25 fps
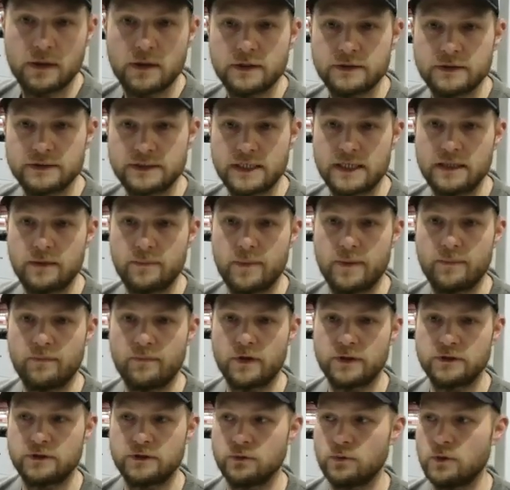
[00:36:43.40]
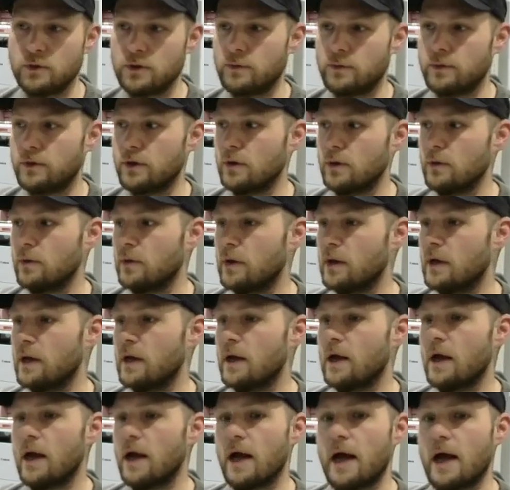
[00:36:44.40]
send them invites to work with you,
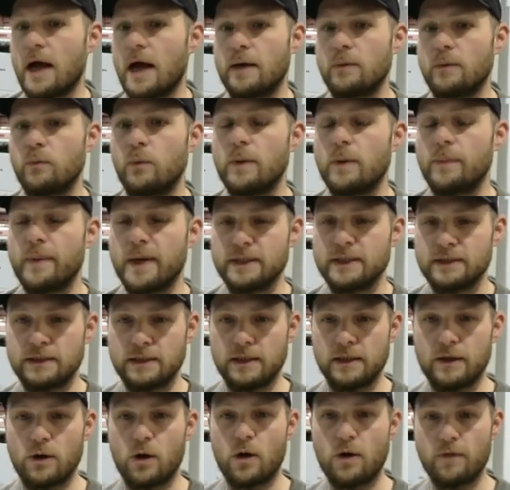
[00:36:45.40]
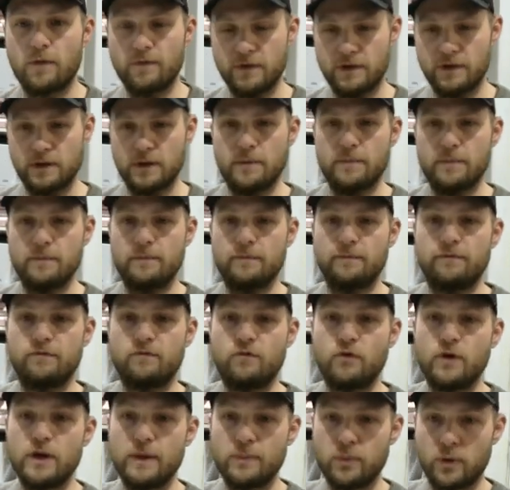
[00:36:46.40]
and we basically offer them
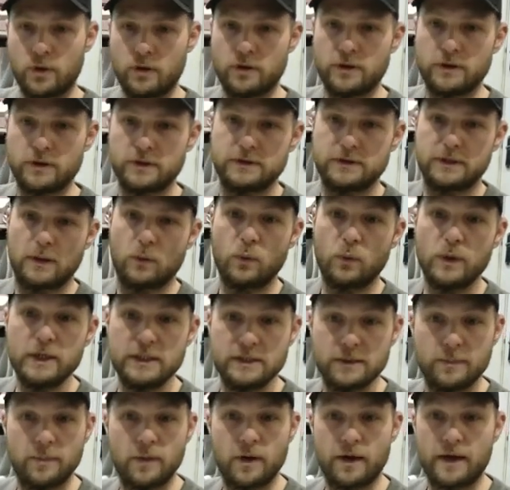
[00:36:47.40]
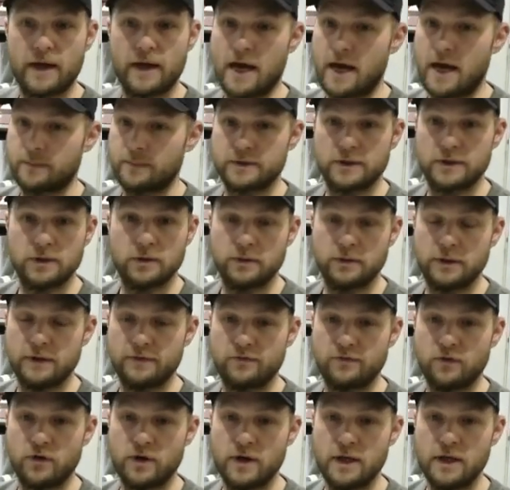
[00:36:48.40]
free products that we supply absolutely
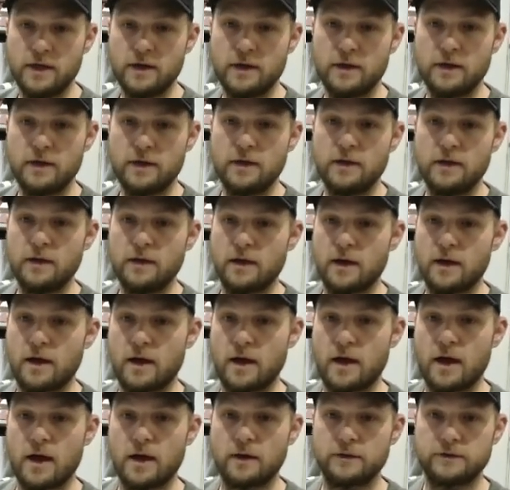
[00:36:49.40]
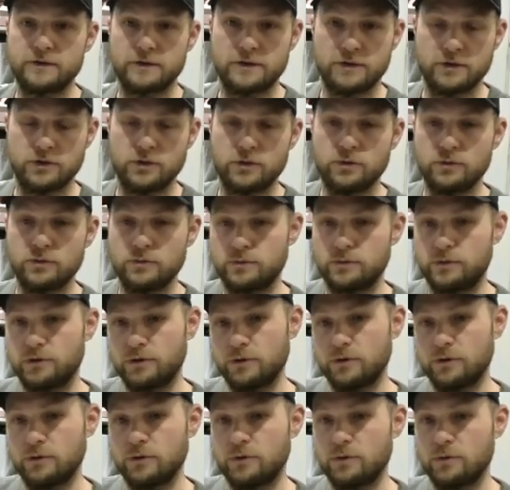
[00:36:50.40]
free to
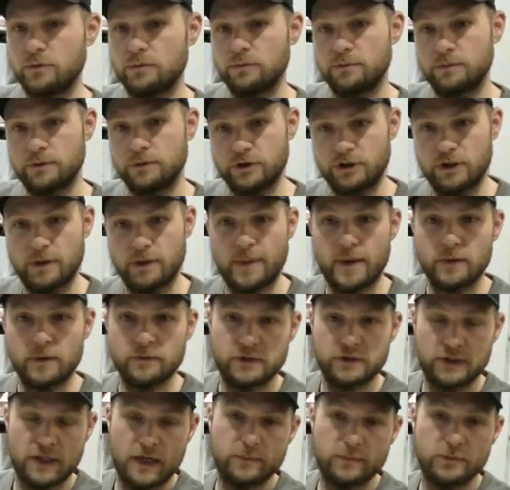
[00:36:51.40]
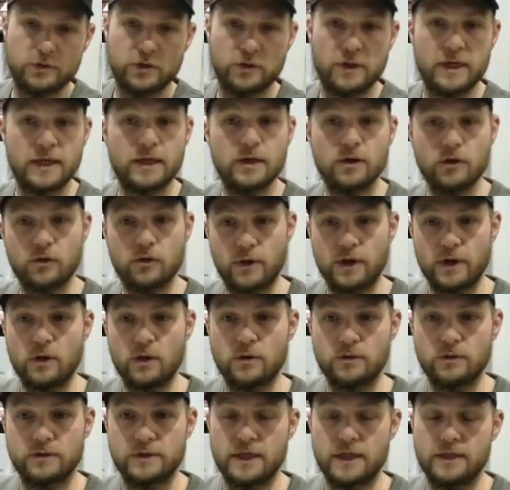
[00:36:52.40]
ship out to them, so they can create
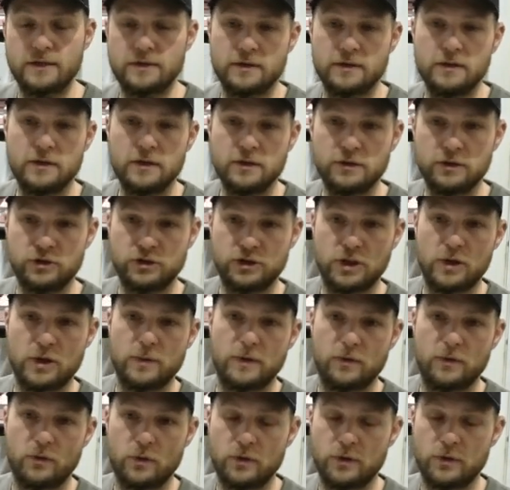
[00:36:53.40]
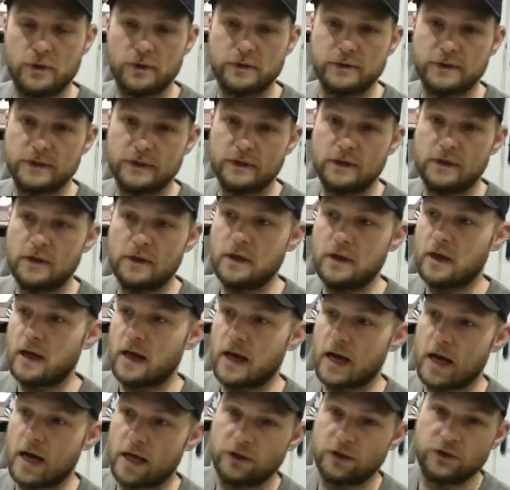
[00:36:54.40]
content to share with their audience
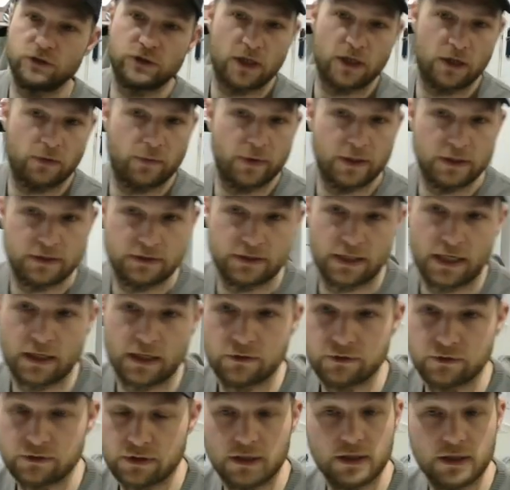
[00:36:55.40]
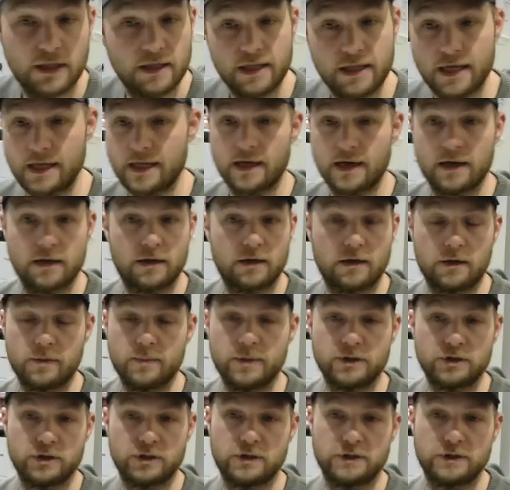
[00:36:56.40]
and generate sales, and then they get a
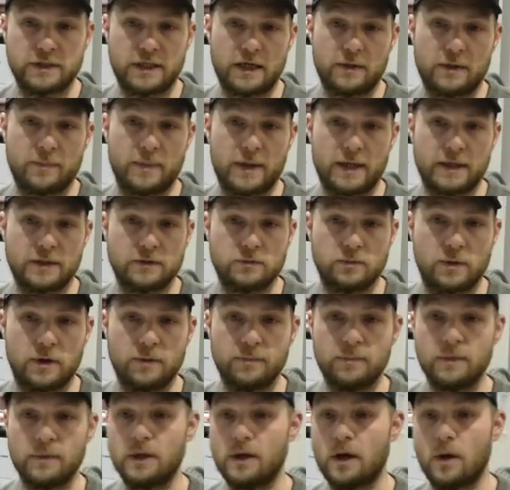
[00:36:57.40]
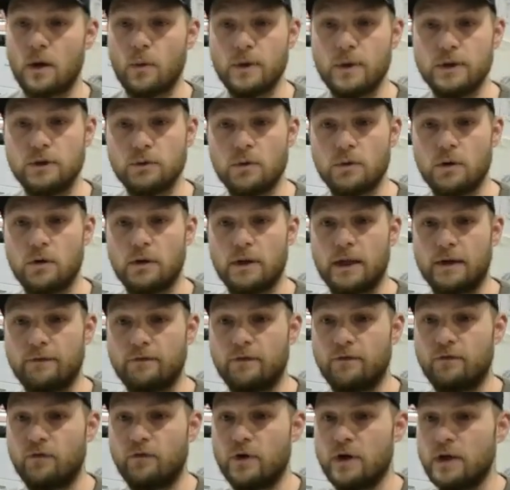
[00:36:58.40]
commission as a kickback as well. And we do all of that
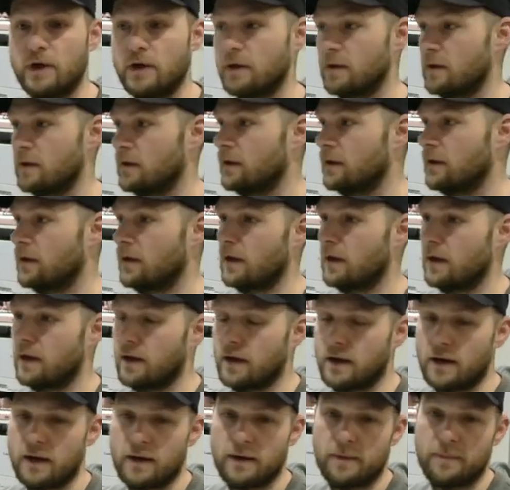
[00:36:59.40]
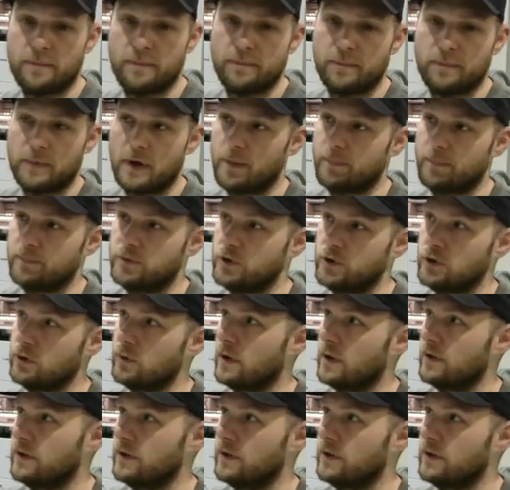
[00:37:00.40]
for free. Up to, I